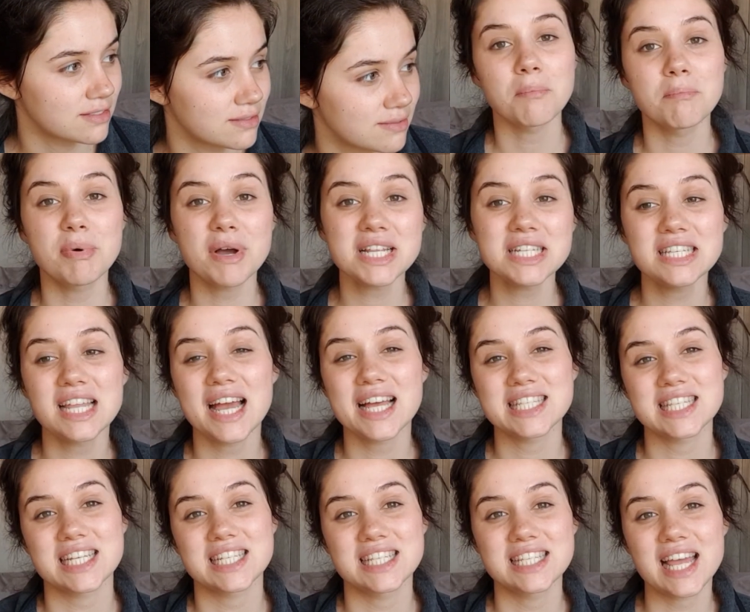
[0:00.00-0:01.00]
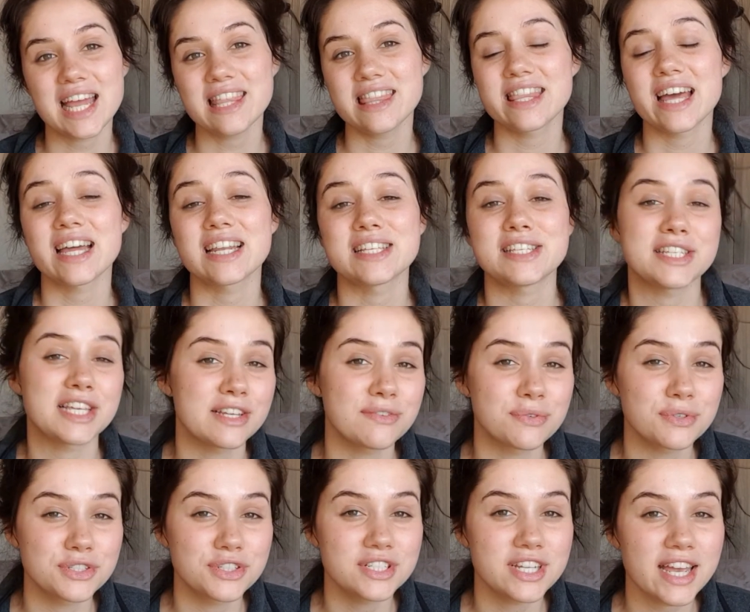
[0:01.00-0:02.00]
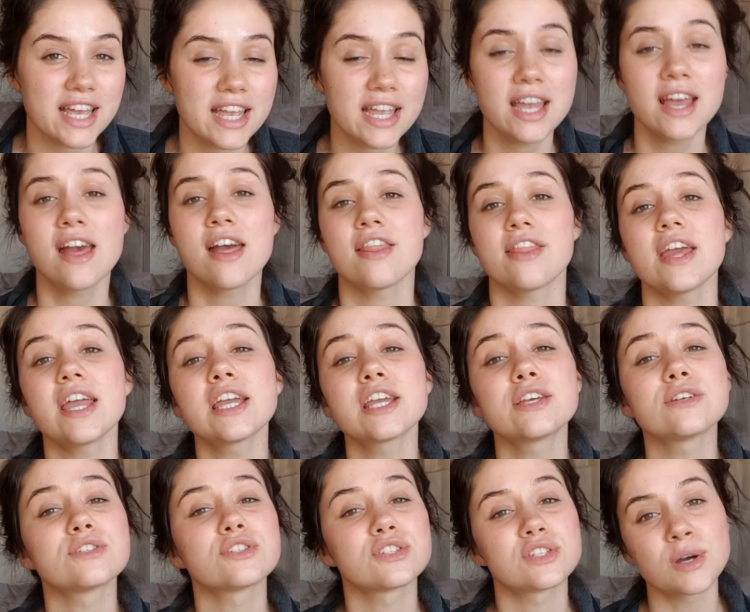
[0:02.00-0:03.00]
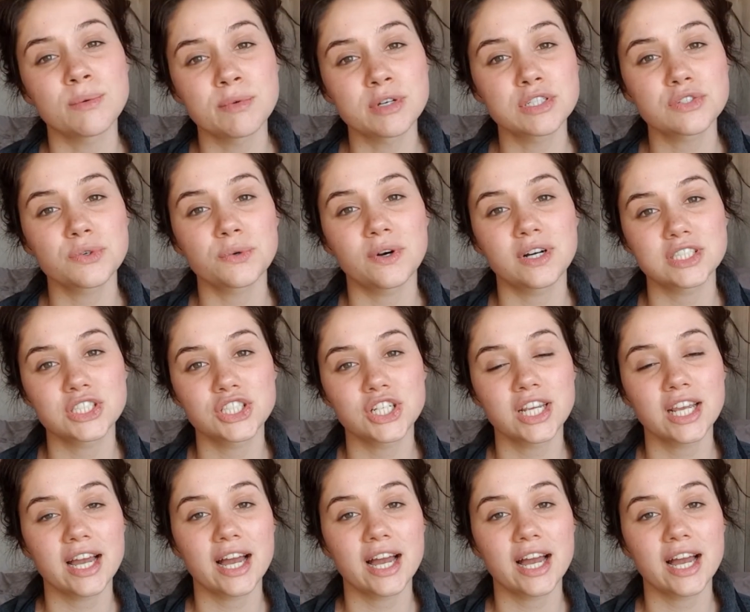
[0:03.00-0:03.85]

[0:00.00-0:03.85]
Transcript: But as I said, that is it for today. Thank you so much for watching.